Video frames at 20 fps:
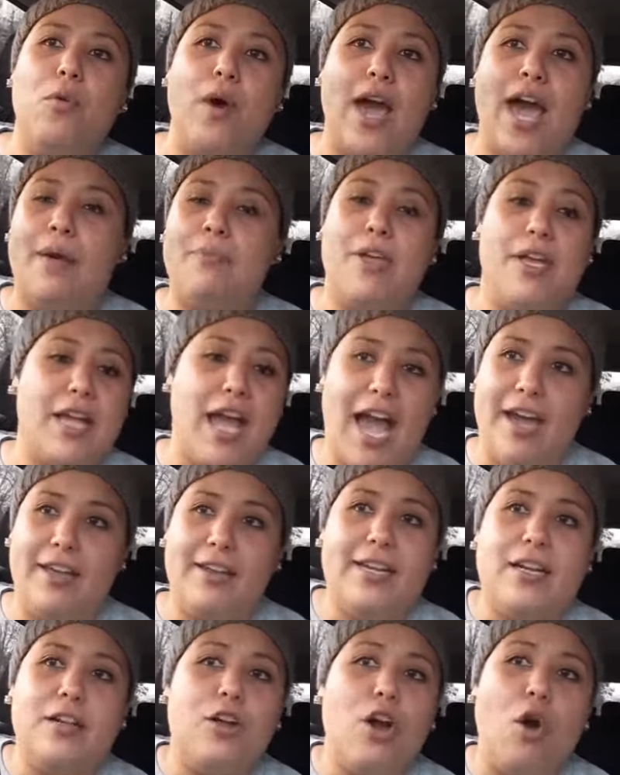want. I'm like, I
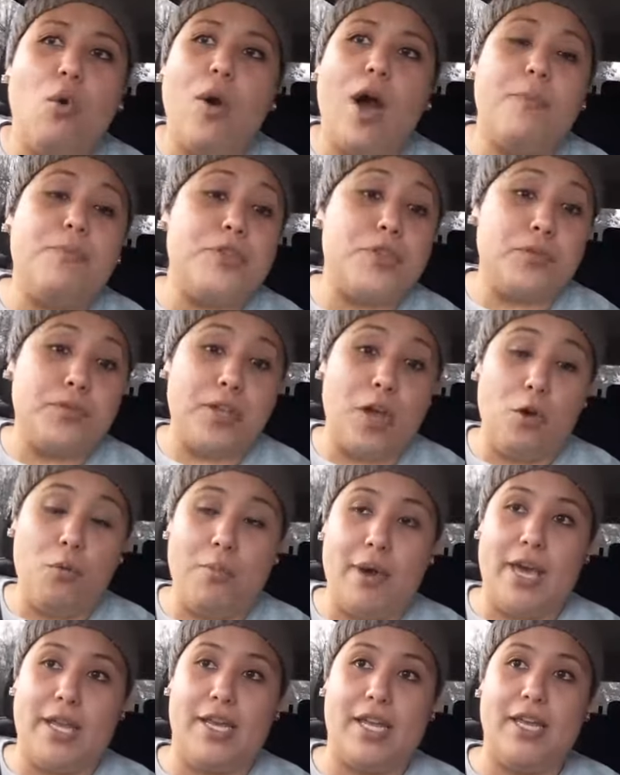didn't go up to
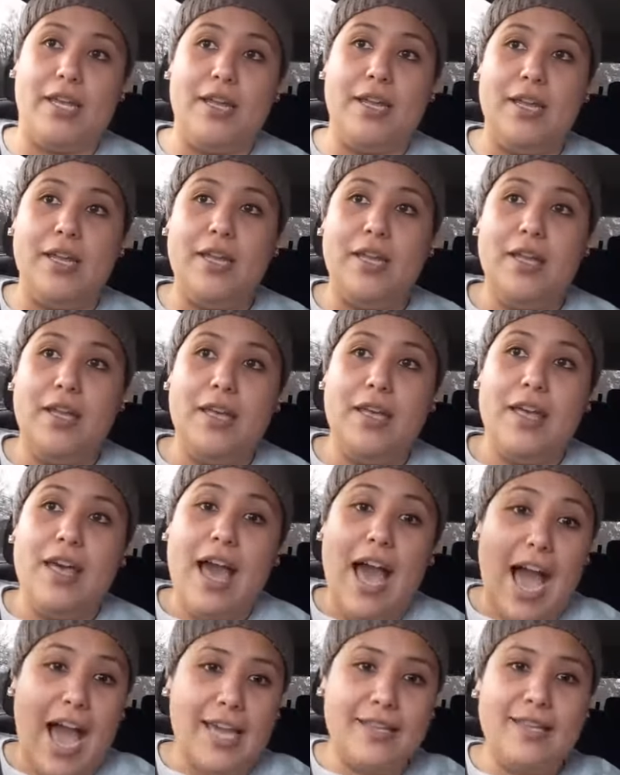nobody.
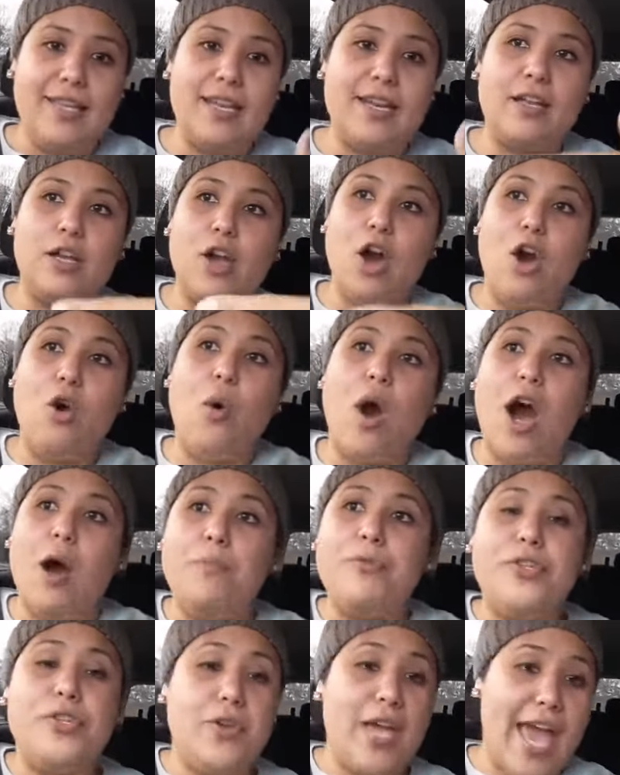I didn't go
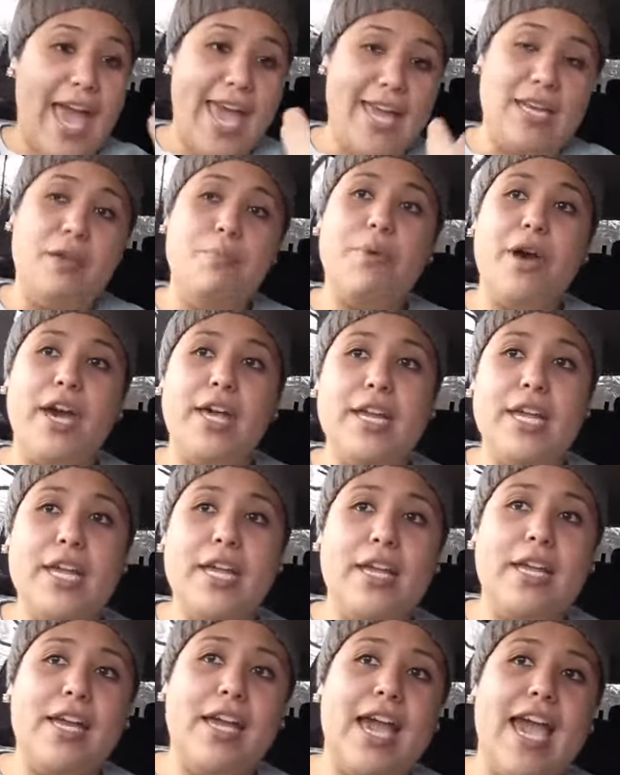up to anybody
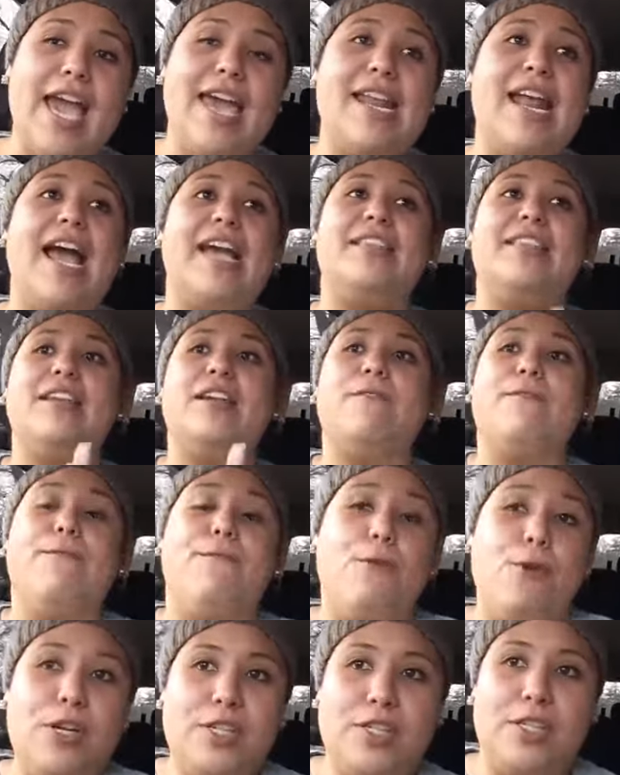and I didn't
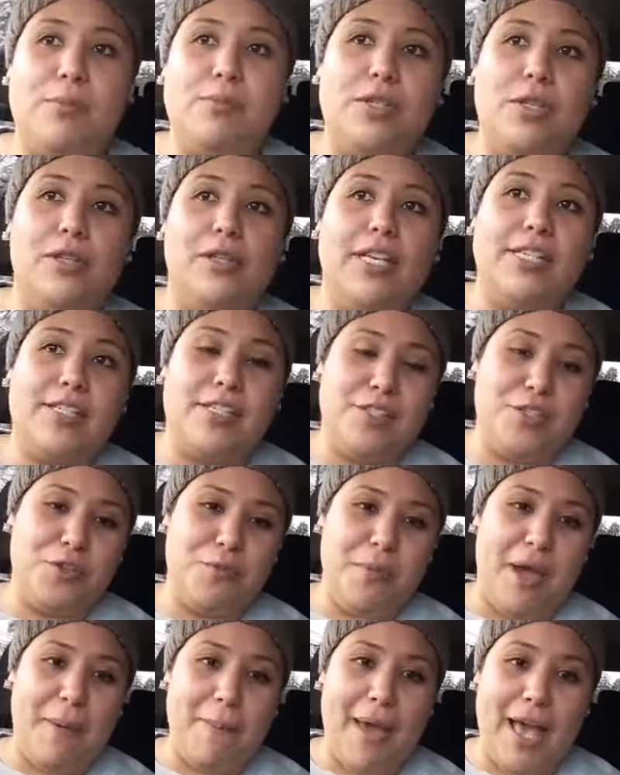force them to listen to
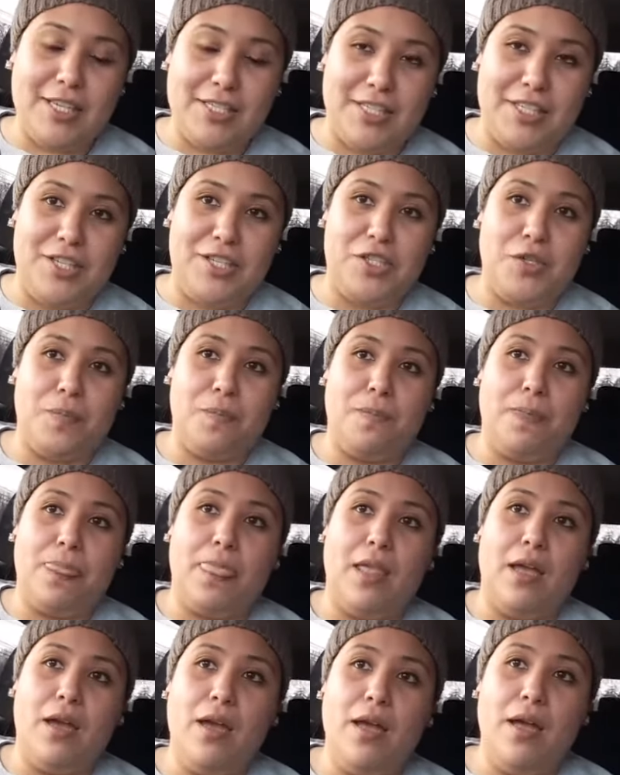my message.
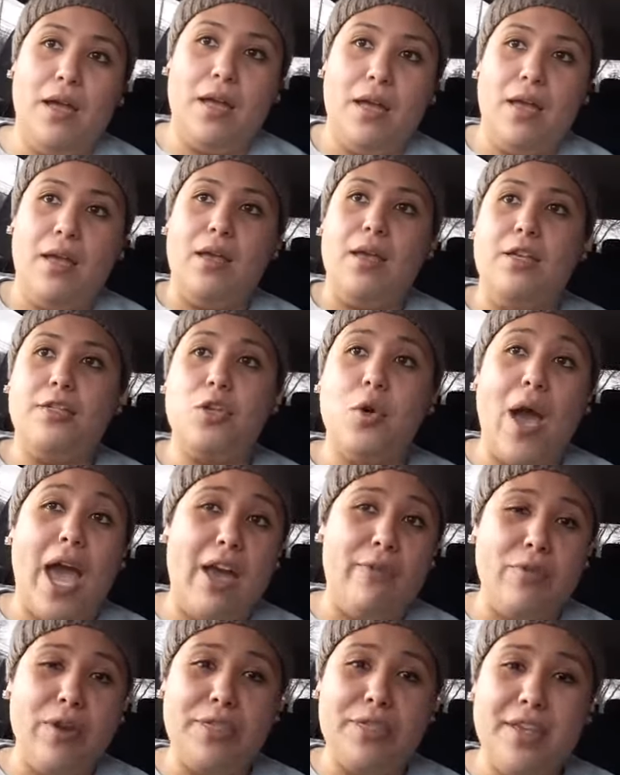So
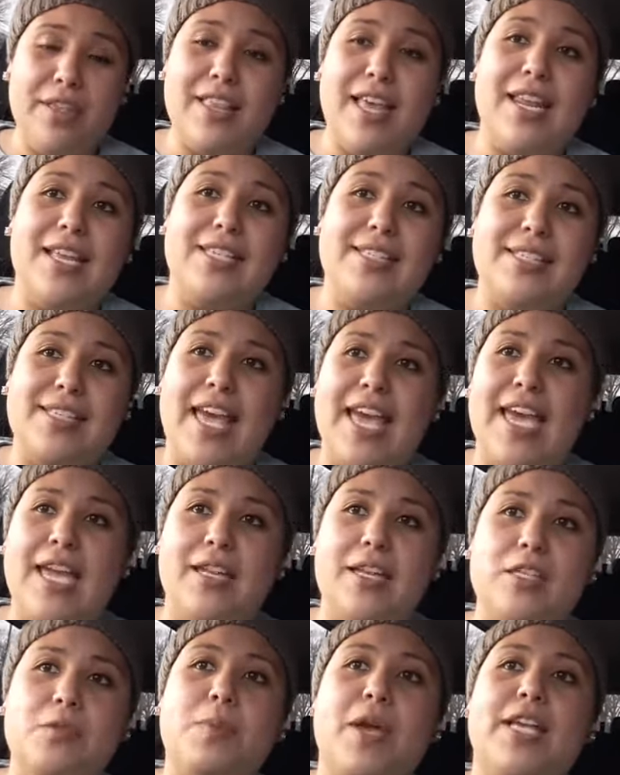everything that he's
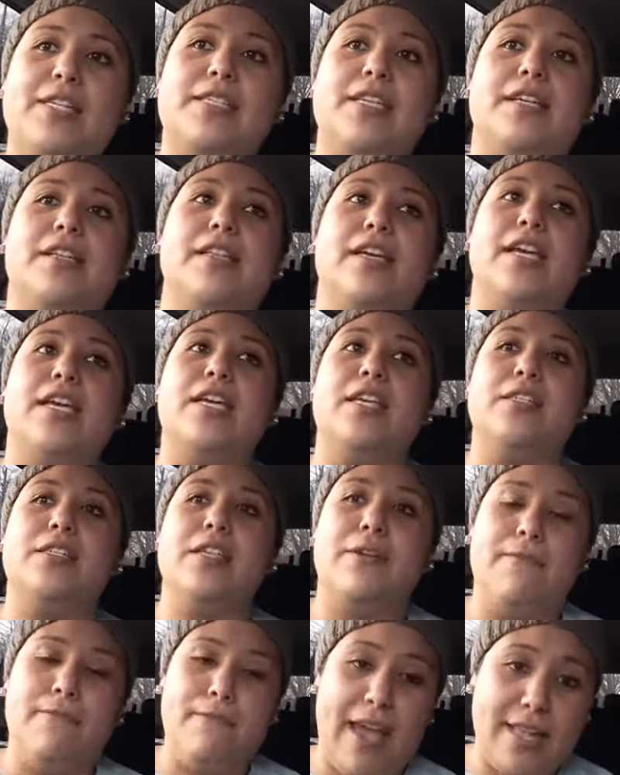saying is basically he's
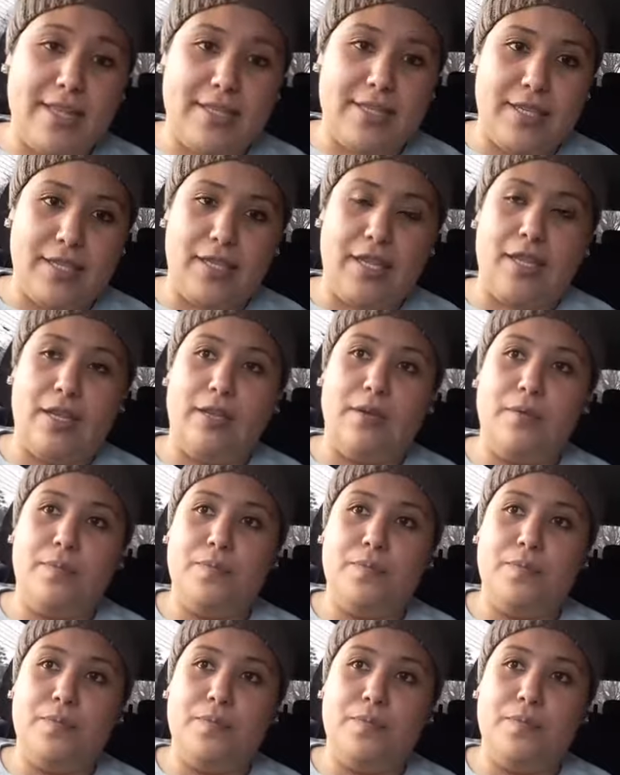inventing it.